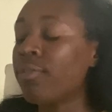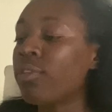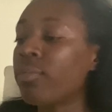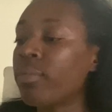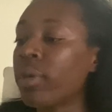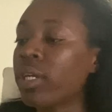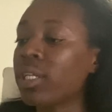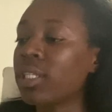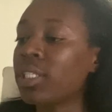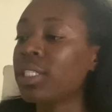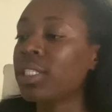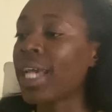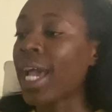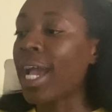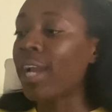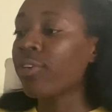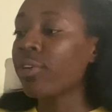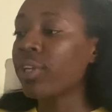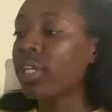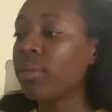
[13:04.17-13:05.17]
the market's
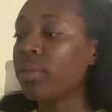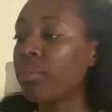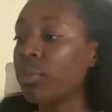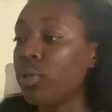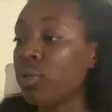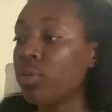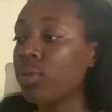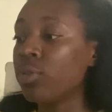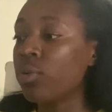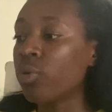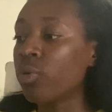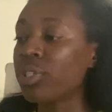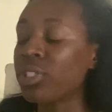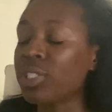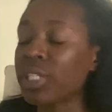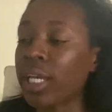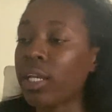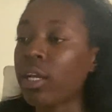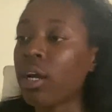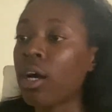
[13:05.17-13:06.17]
aggregate mood or
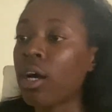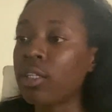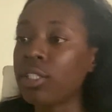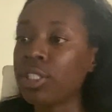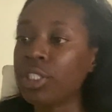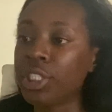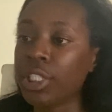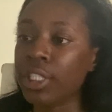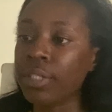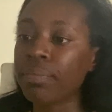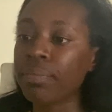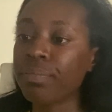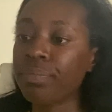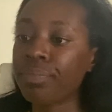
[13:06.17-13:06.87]
psychology